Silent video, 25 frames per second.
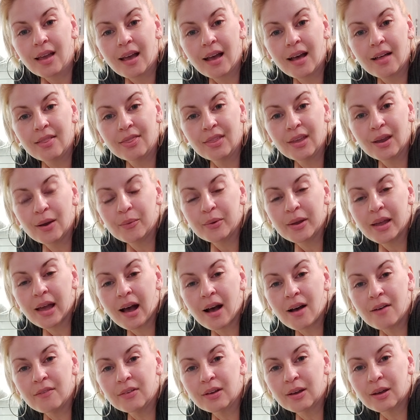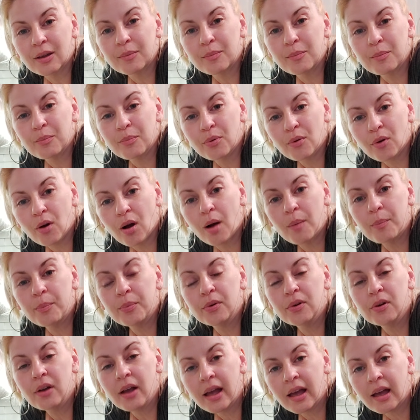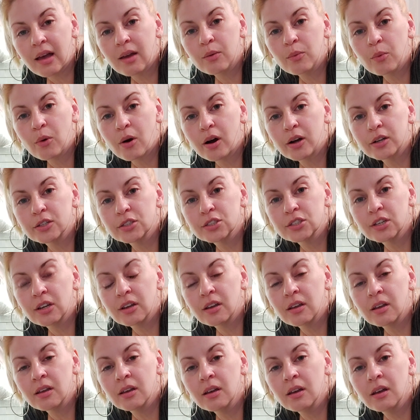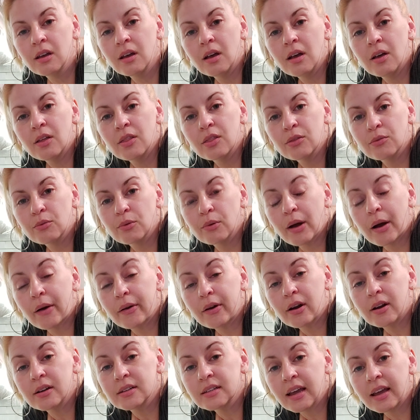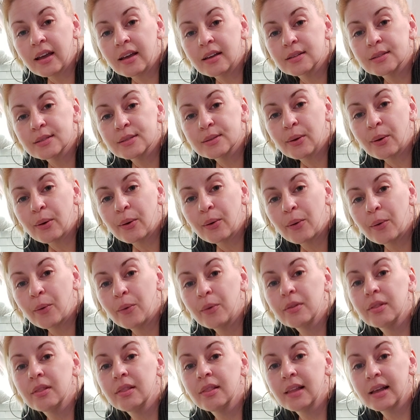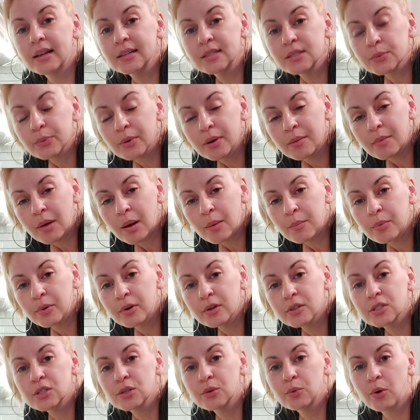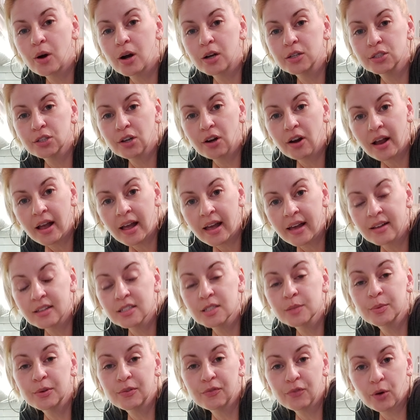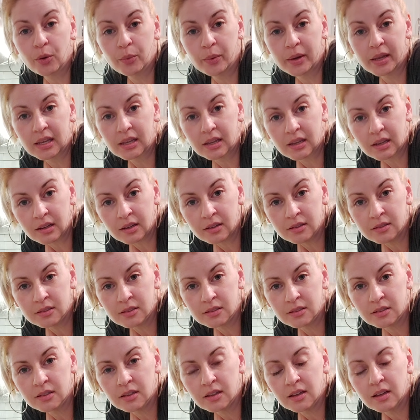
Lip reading: And there we have it, proper hand washing throughout our day. So let's remember to wash our hands before we eat.